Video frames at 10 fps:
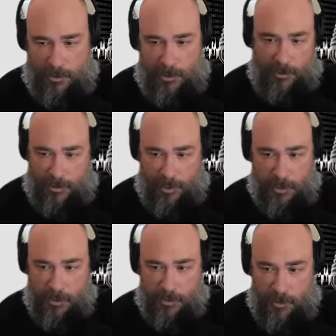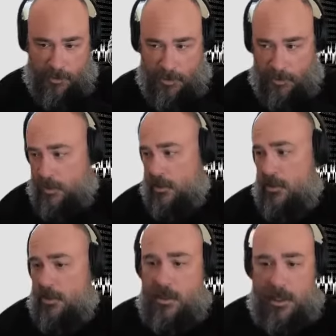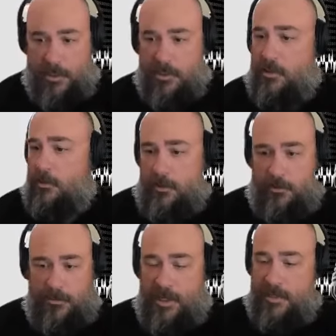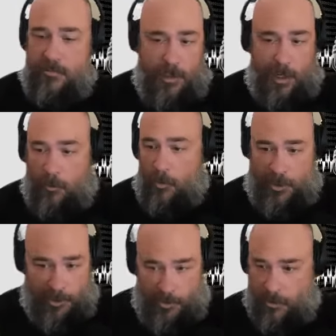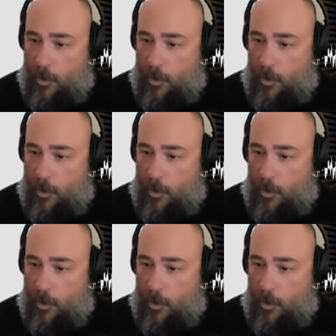I like country music, that's I walk in